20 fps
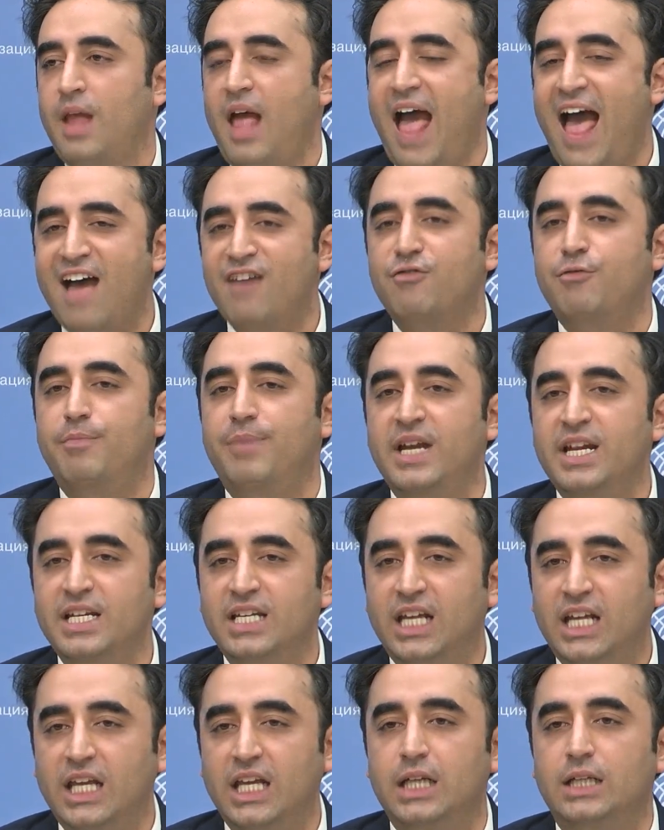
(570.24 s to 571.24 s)
have been
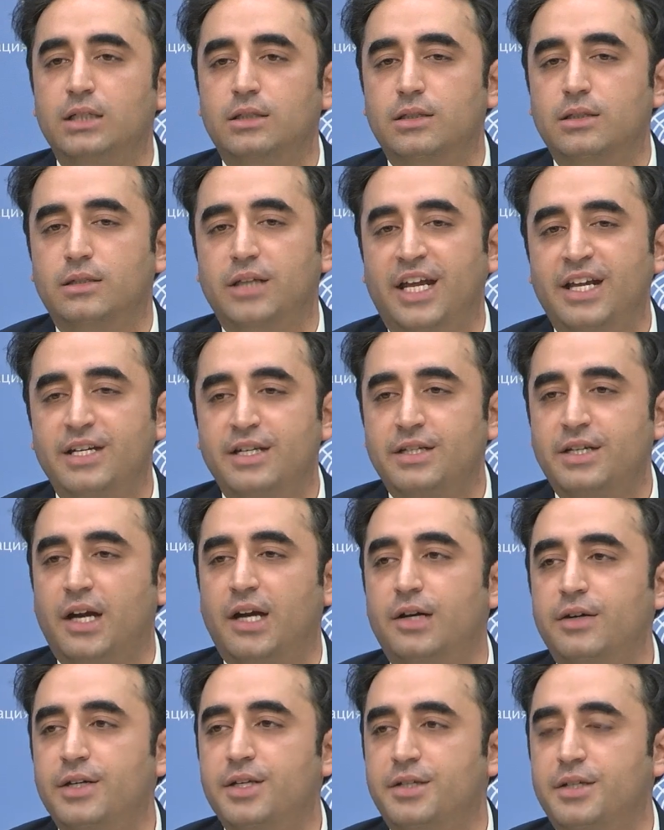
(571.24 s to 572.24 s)
killed in
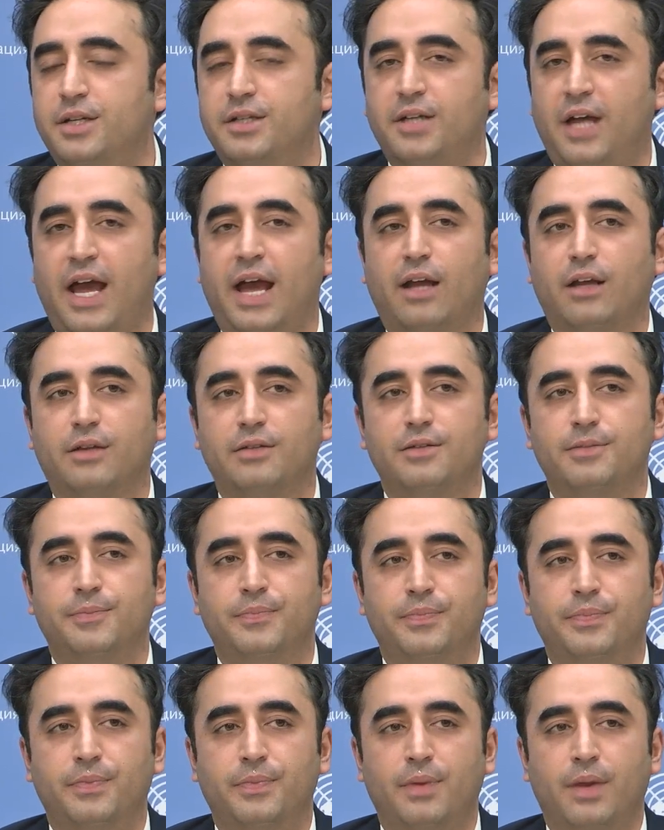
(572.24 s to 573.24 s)
terrorist attacks
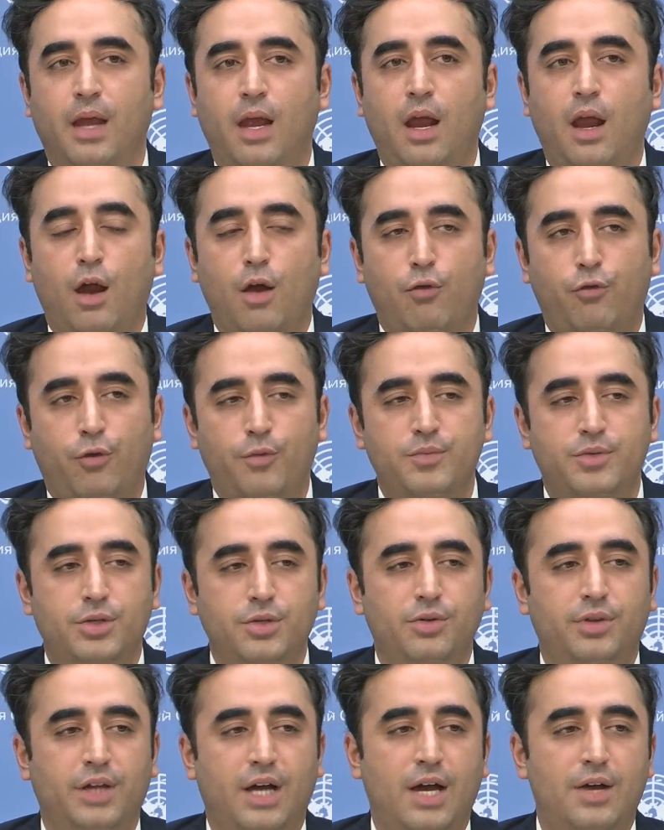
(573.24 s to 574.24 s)
from
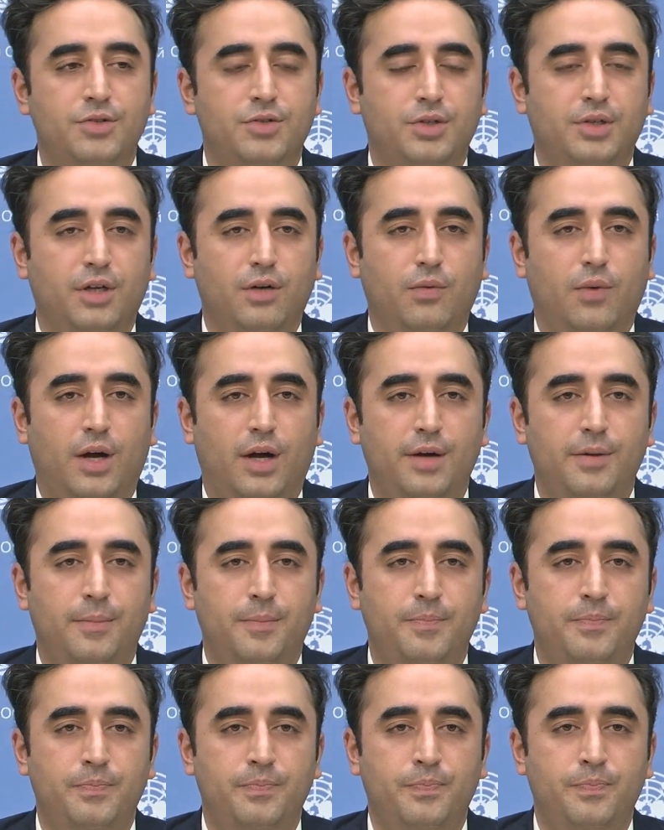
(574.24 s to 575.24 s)
2001
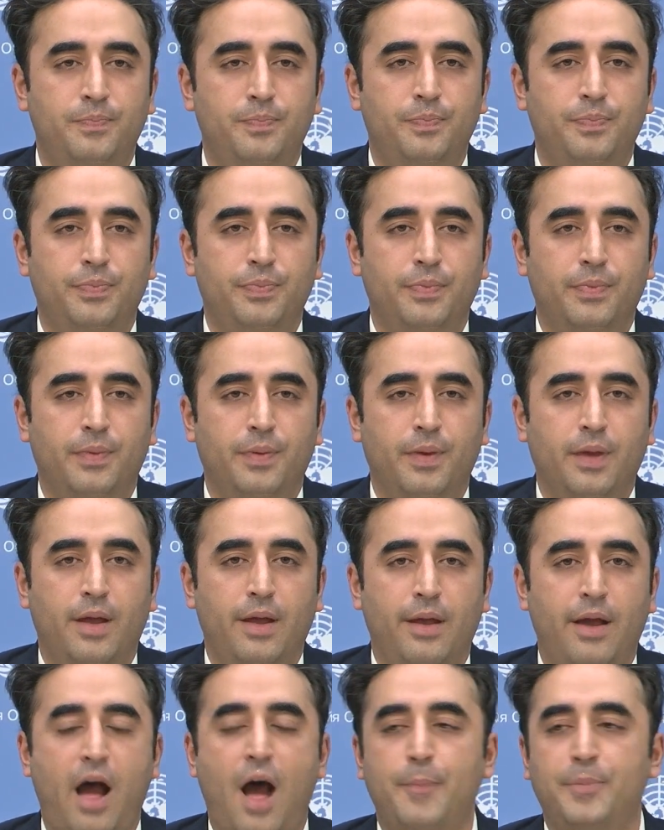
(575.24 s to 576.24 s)

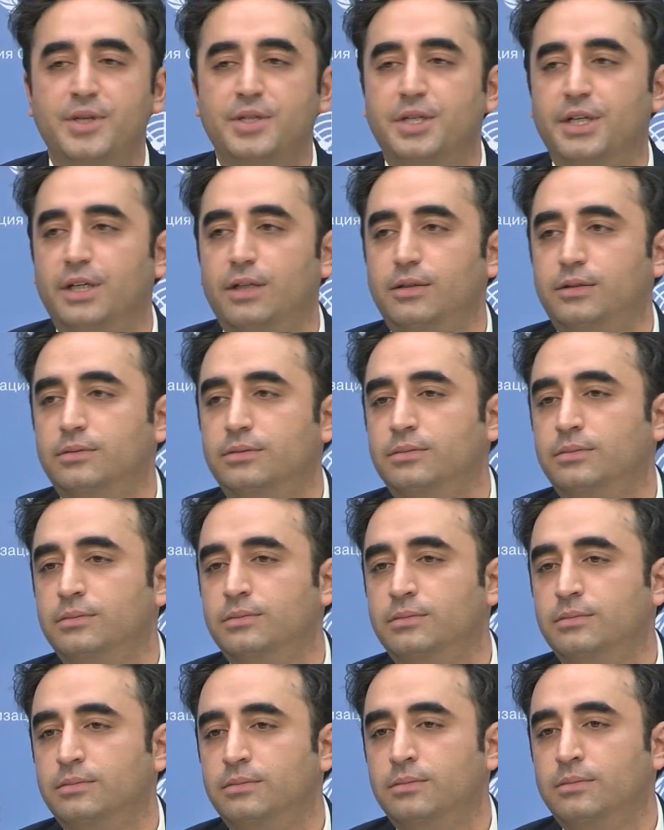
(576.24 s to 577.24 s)
up until
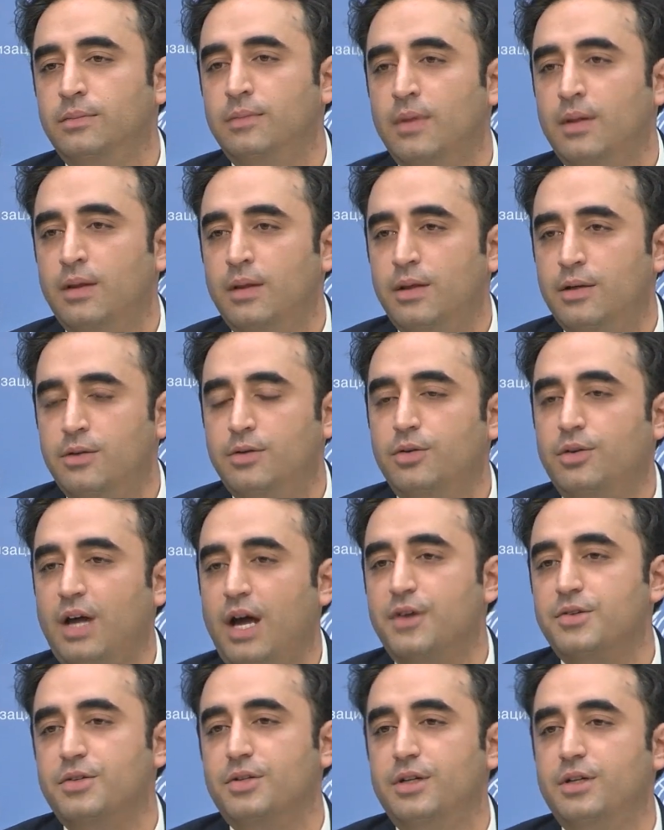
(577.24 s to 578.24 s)

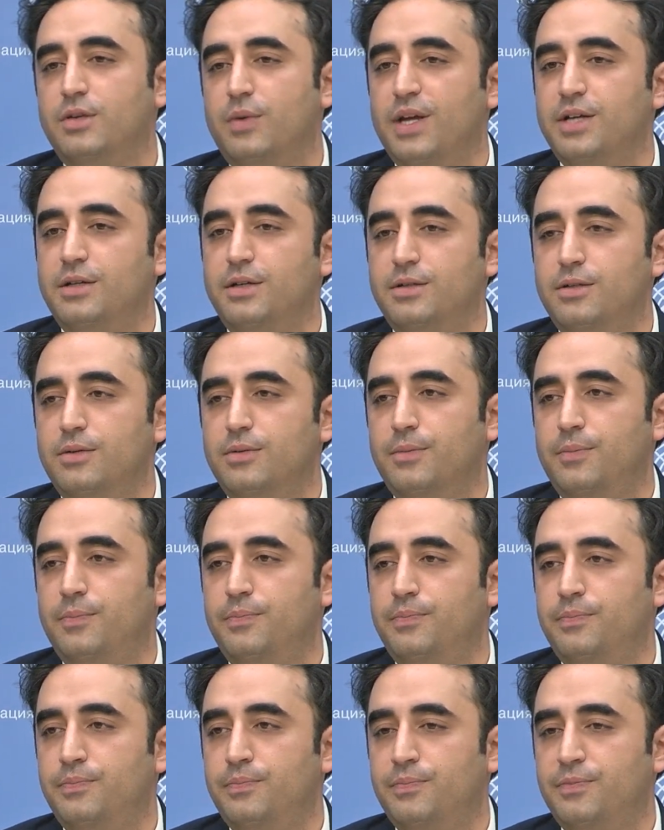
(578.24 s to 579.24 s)
2022,
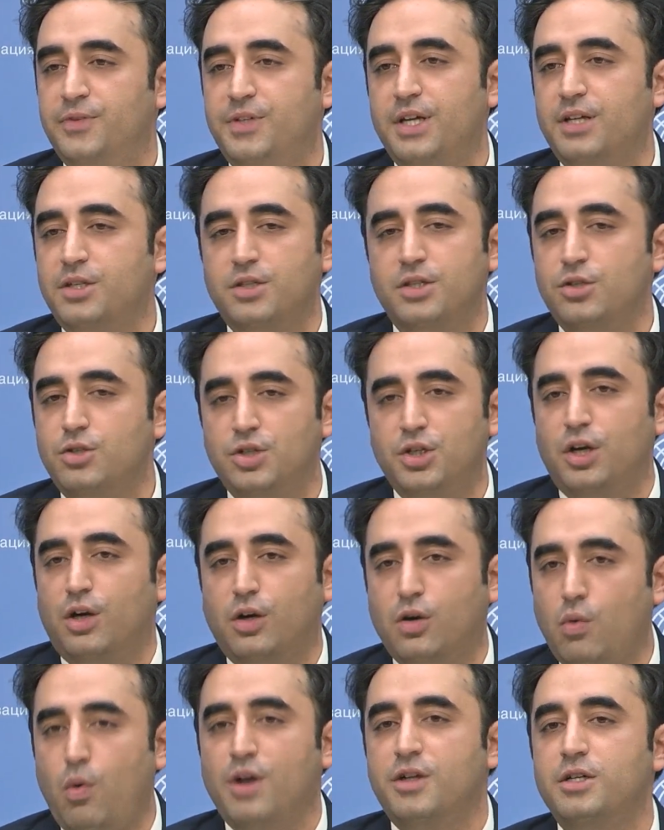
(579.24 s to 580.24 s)
just in sheer
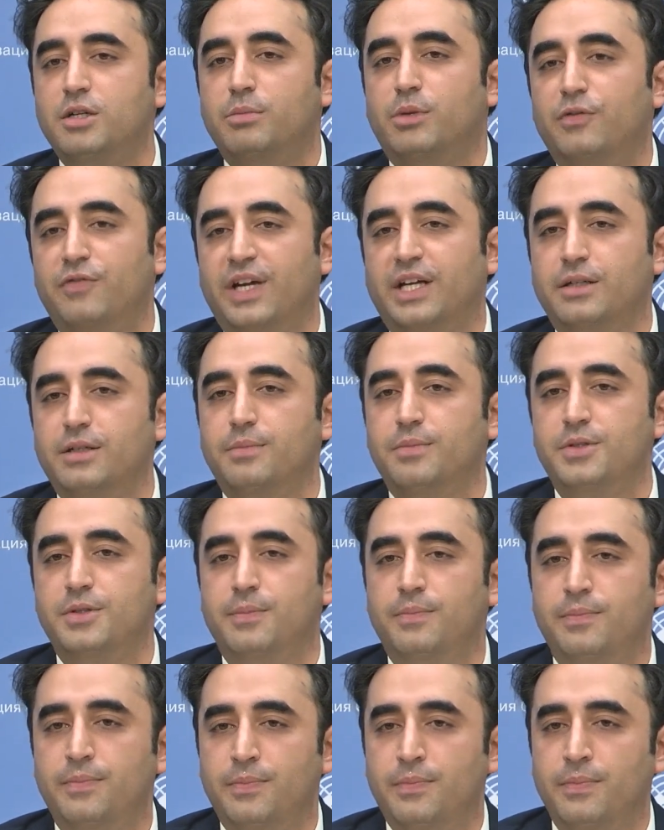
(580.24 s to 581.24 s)
quantum of victims.
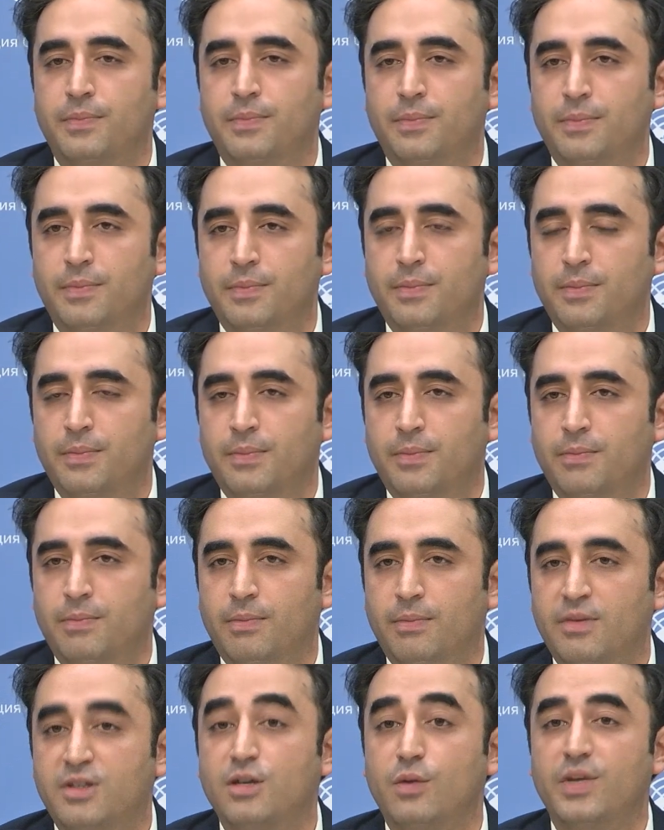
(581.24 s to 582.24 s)

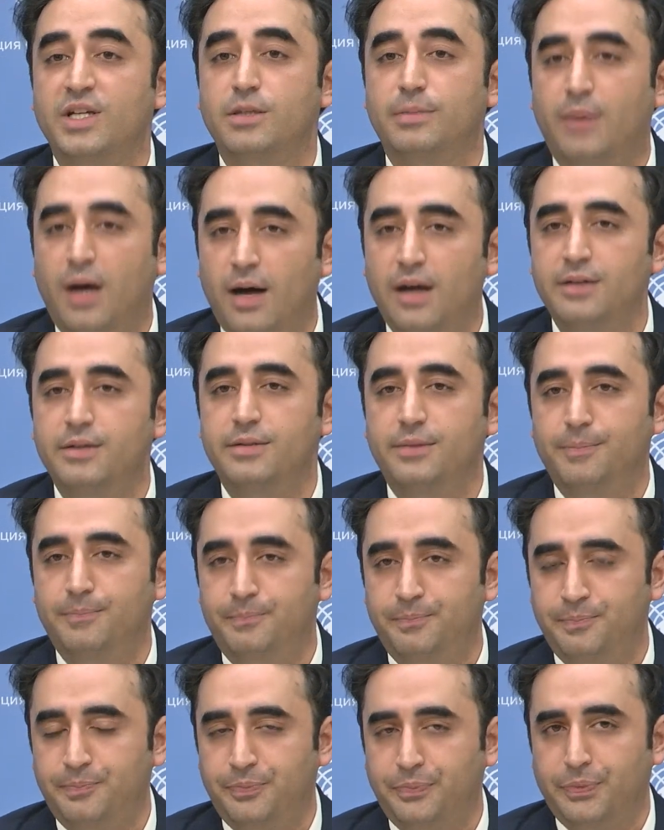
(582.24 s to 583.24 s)
So we demand
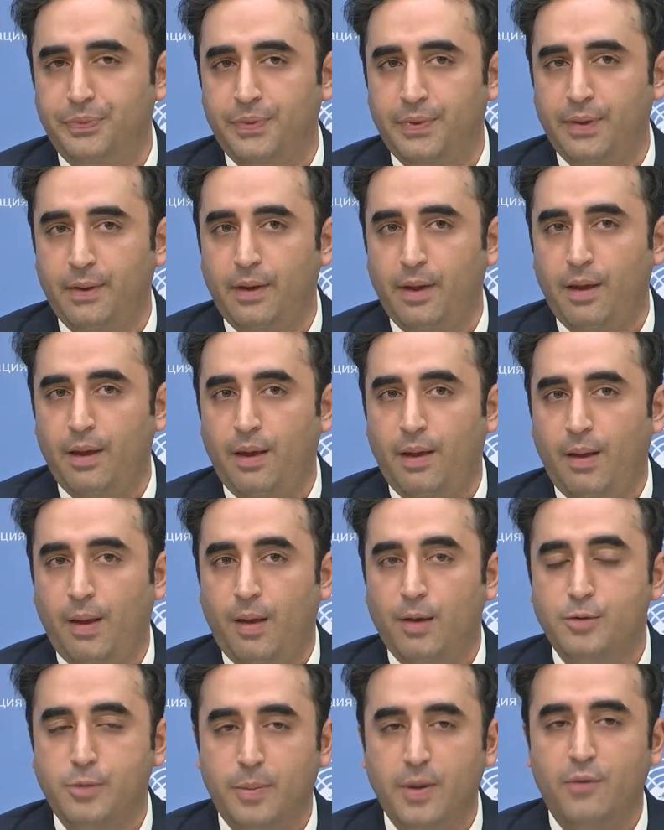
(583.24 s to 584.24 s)

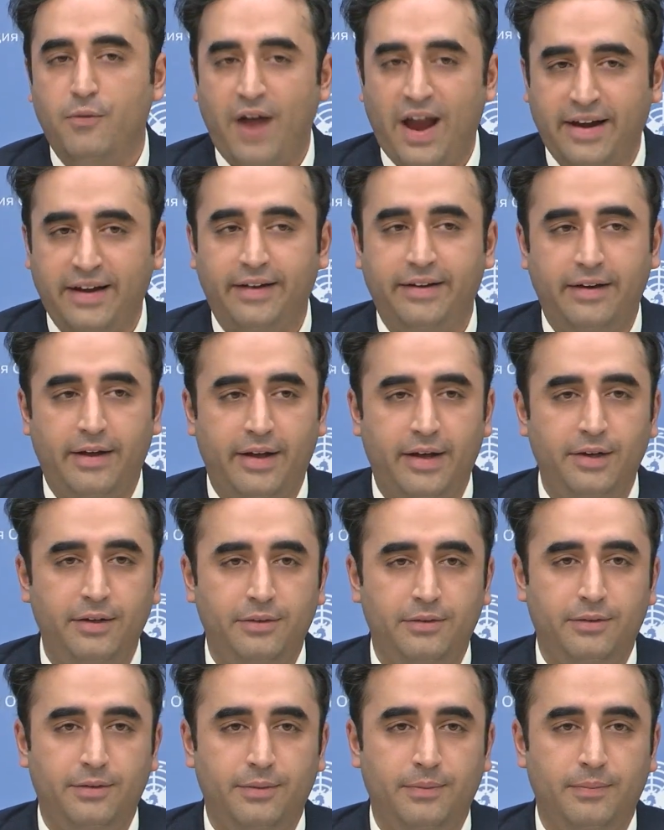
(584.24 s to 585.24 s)
to be
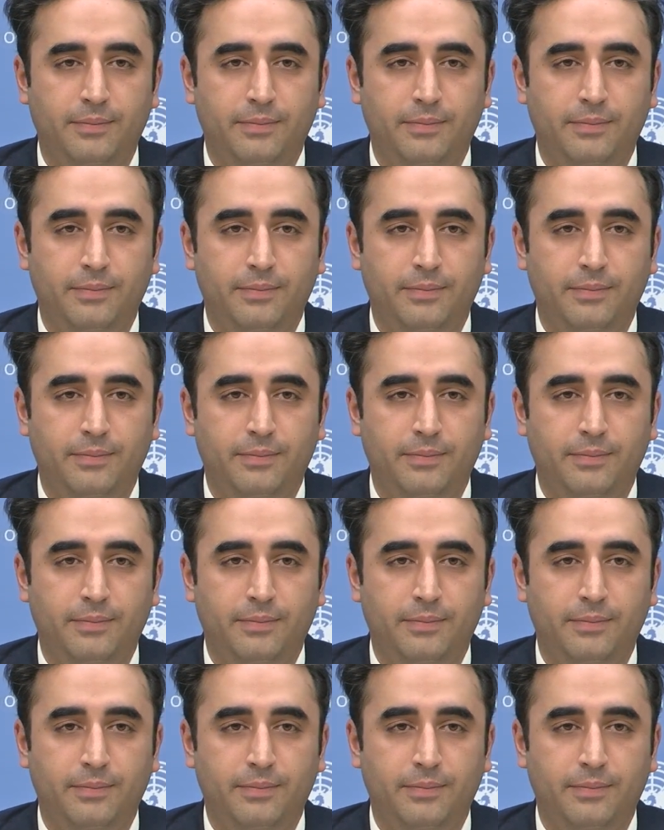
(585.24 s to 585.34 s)
recognized